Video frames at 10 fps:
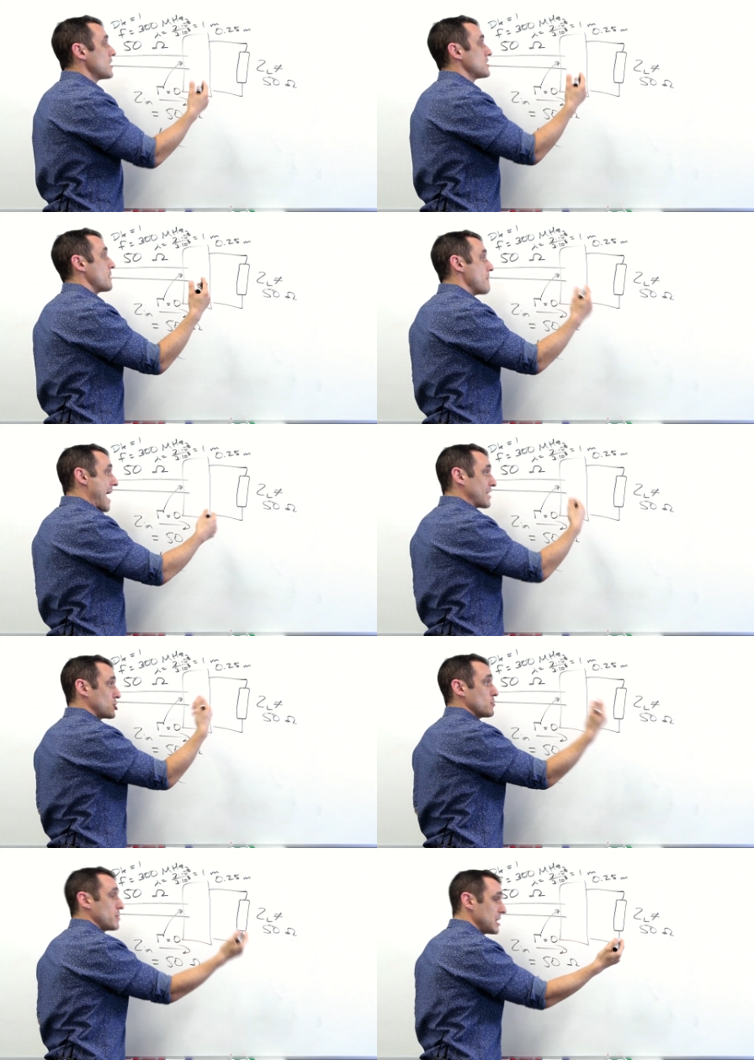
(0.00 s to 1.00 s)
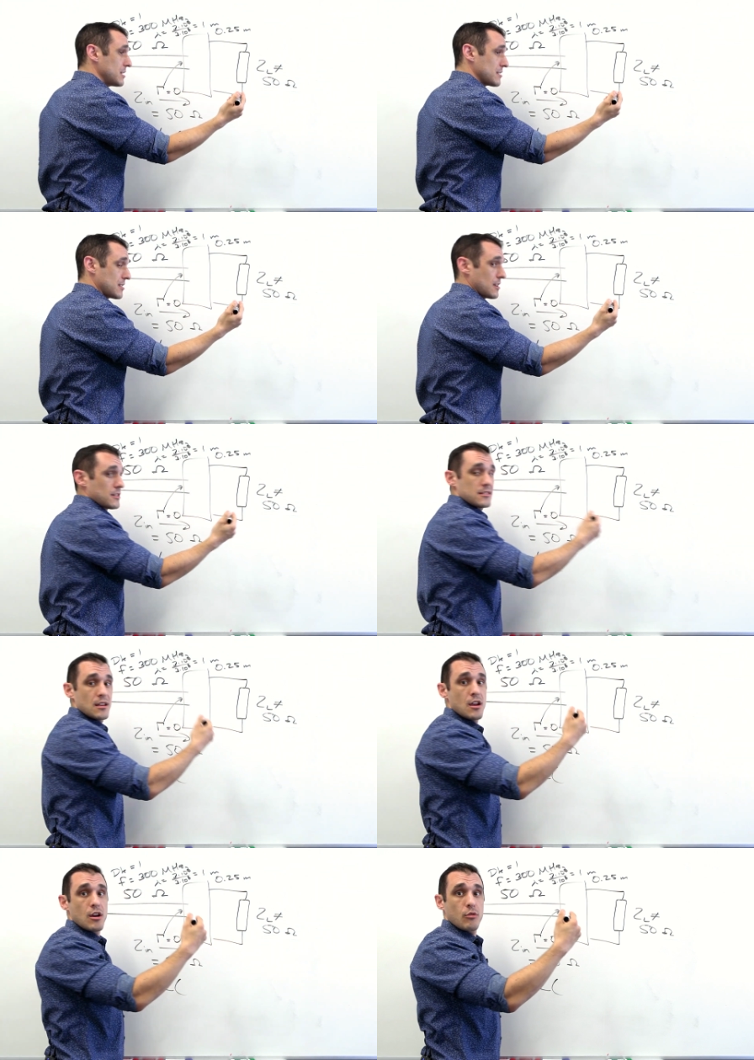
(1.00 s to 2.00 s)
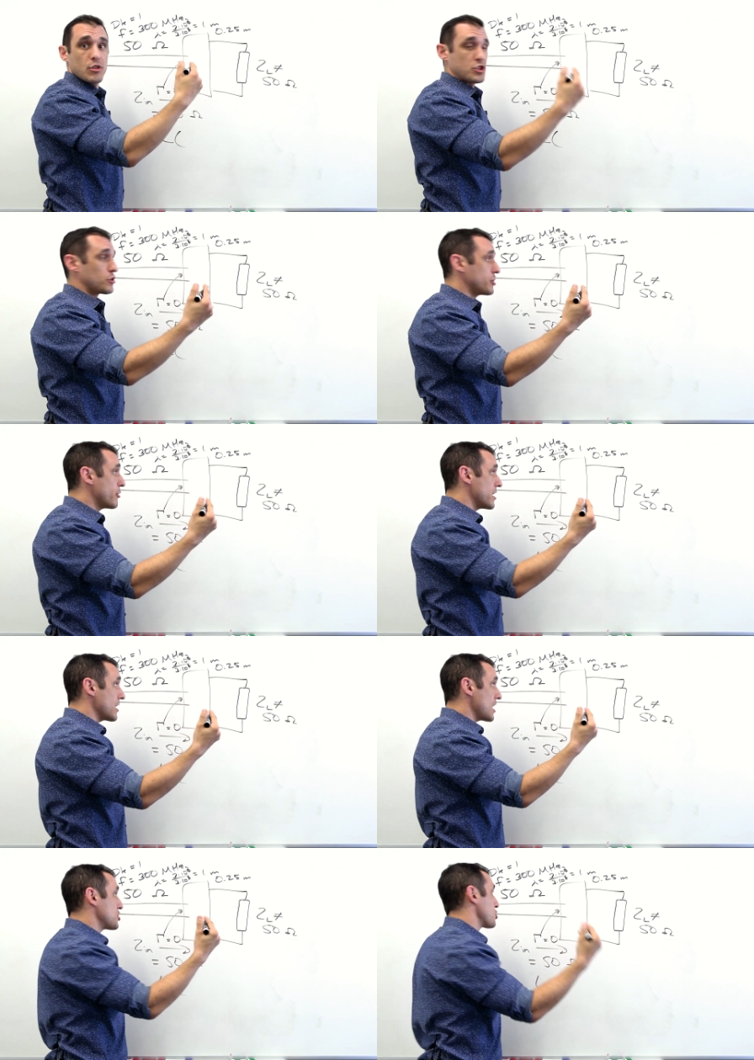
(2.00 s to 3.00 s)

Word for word: to match impedances, what you're doing is